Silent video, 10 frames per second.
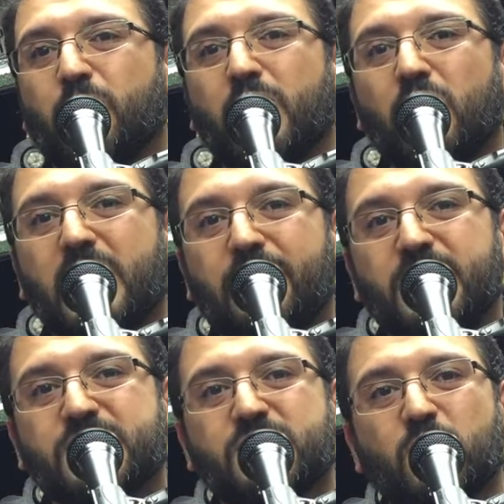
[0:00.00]
whether we look at
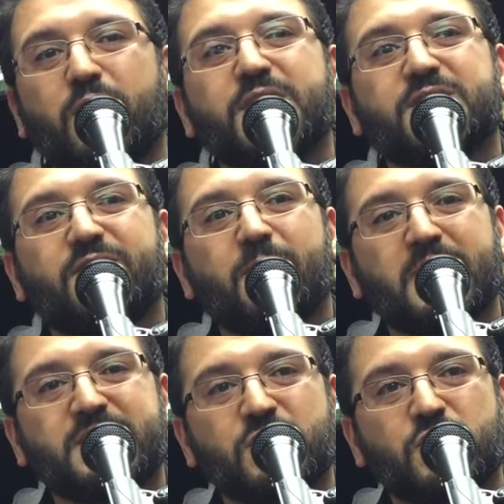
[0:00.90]
the stories of the
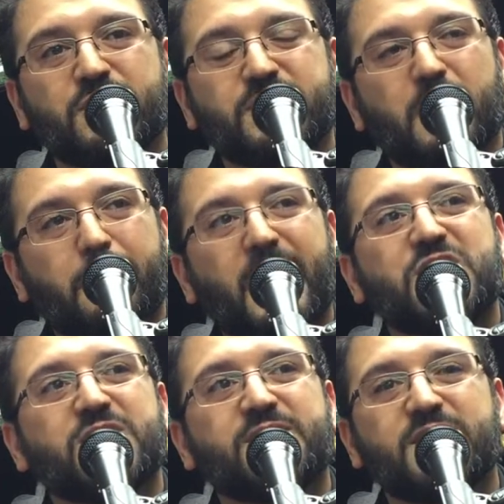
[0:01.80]
messengers,
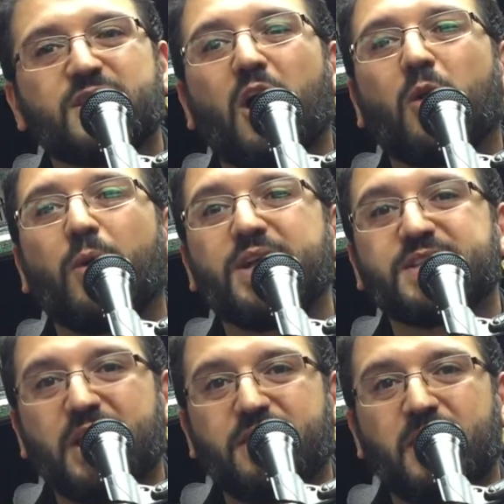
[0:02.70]
patience is
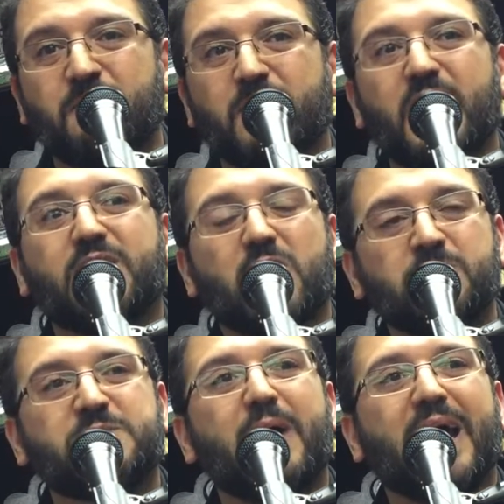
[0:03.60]
always a theme. It
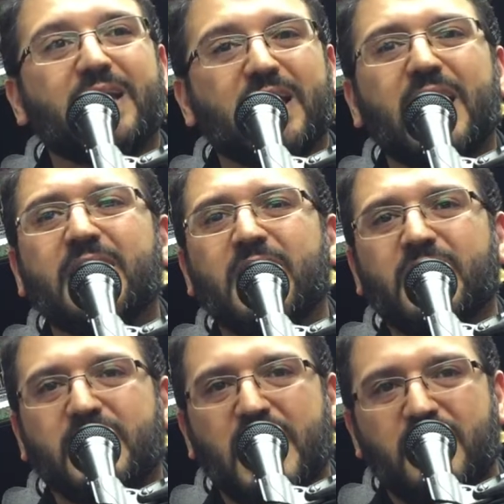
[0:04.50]
comes back again
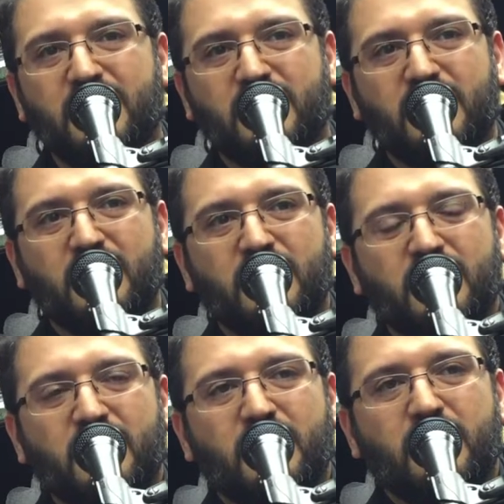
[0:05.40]
and again.
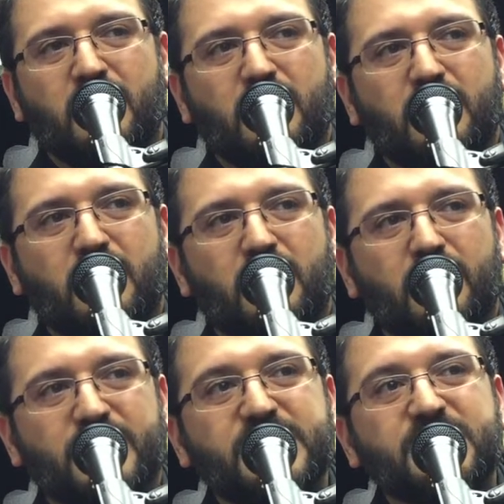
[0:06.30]

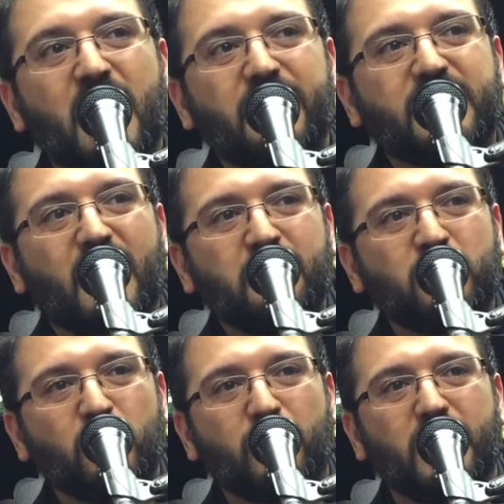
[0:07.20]
This is not the
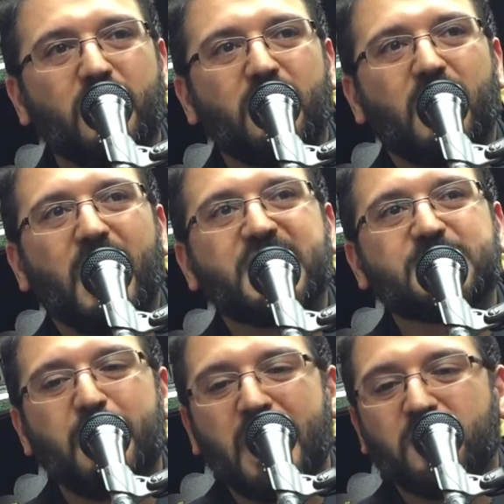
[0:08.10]
time to
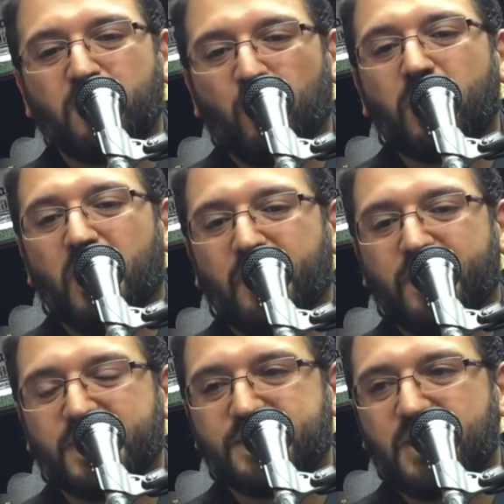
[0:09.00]
expand more
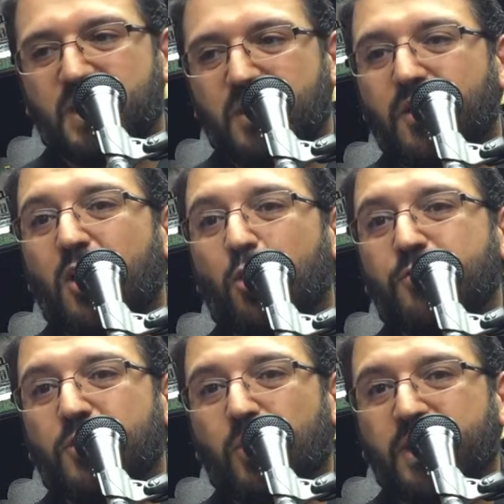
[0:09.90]
on this. There are
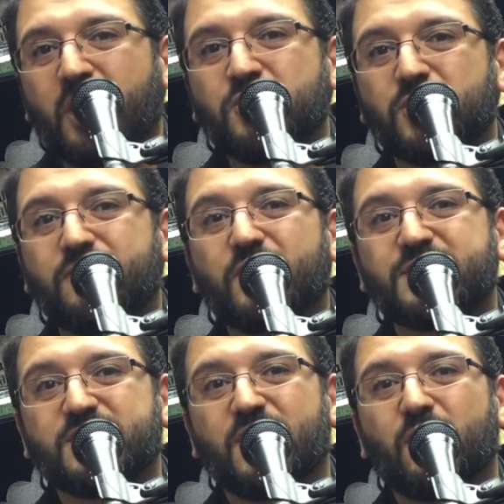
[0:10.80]
over 100
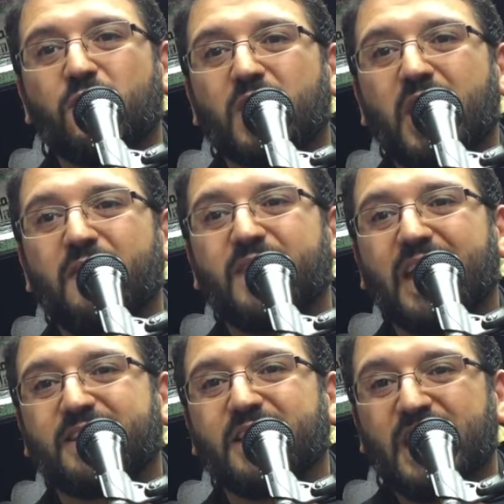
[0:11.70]
verses of the Quran
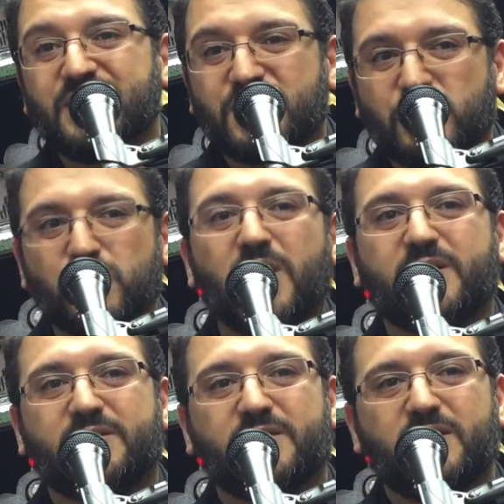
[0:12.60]
that
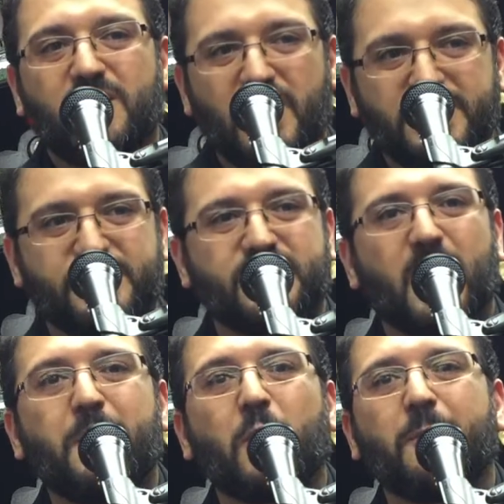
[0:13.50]
instruct us
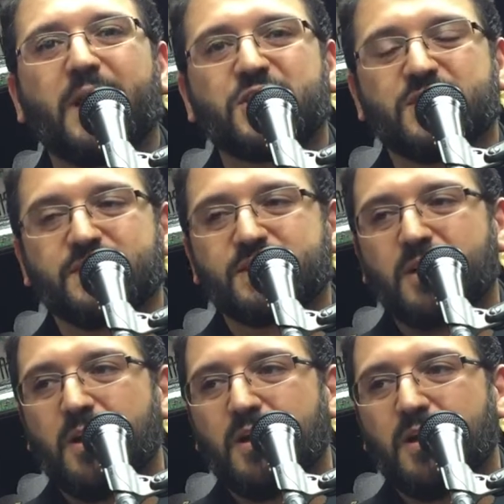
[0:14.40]
about patience.